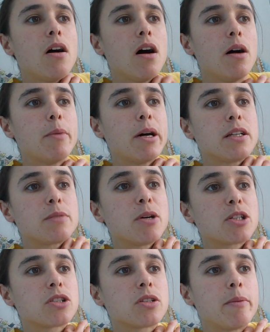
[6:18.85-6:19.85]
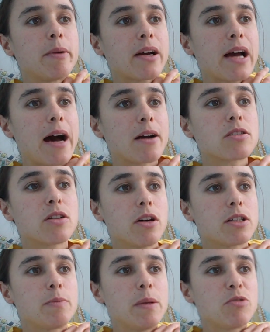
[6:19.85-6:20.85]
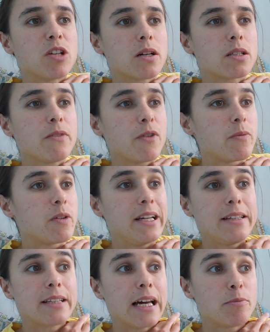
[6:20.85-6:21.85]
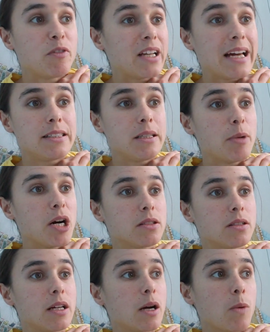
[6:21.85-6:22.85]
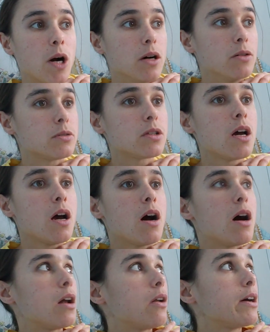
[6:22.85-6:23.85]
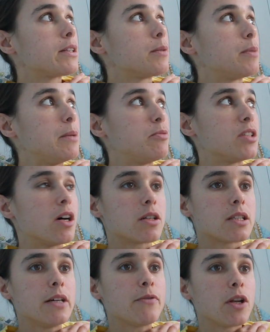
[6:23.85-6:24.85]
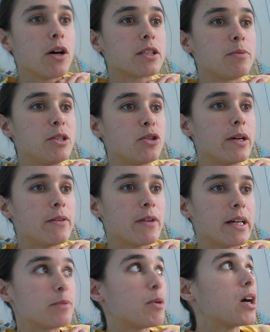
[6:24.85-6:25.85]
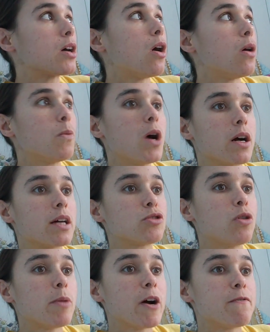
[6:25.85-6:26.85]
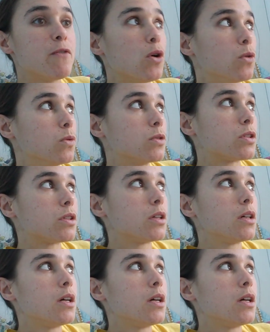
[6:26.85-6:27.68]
And as much as I can, because I like to be productive, I'm the least lazy person in the world. I like to be productive, I like to be doing things, but I can't work. That's not my fault.